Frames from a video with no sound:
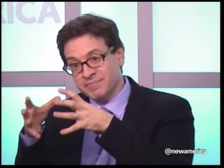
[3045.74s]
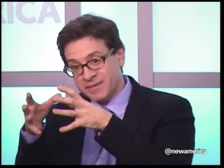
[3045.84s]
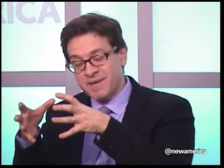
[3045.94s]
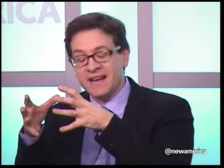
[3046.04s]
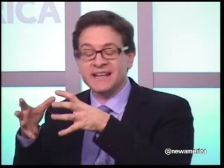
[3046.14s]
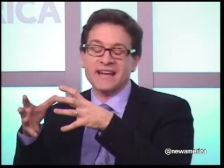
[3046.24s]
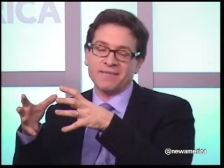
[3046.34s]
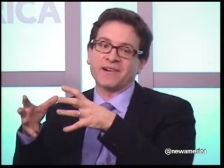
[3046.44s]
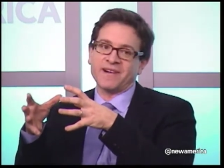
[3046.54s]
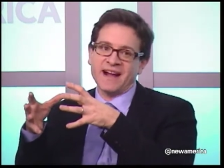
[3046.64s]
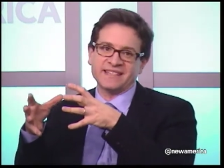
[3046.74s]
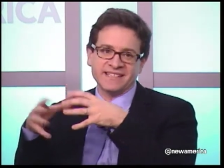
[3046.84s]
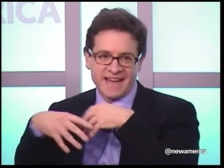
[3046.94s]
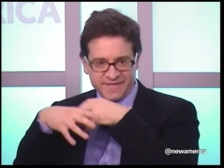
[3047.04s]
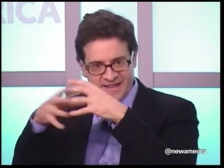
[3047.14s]
many
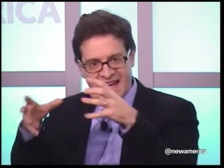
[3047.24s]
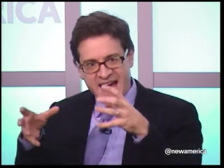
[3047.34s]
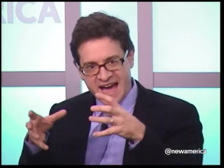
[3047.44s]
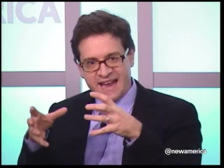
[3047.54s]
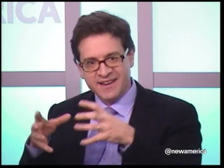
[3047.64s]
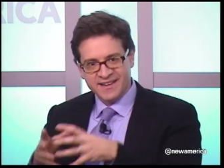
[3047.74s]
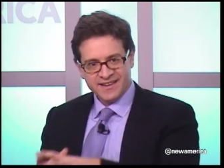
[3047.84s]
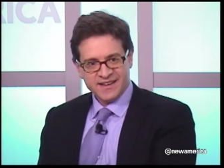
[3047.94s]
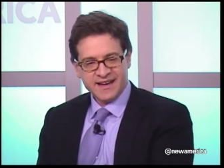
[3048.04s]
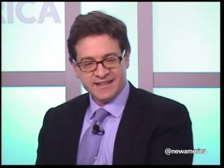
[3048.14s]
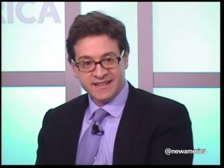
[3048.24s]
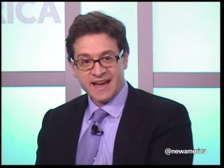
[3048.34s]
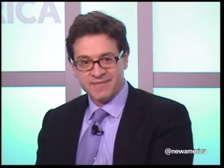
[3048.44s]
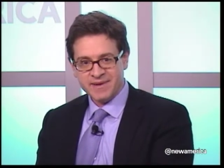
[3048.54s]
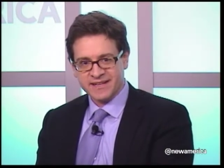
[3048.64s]
Democrats, you have to add to
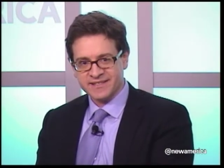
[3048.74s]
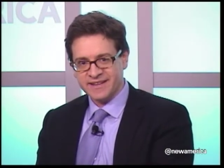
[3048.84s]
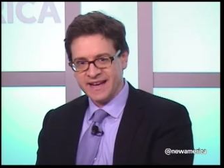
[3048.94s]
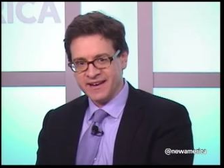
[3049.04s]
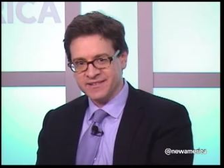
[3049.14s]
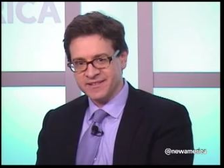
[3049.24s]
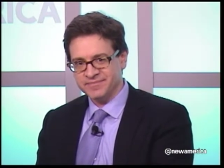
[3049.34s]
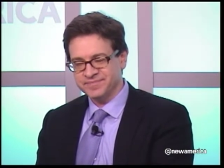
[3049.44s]
that mix on housing.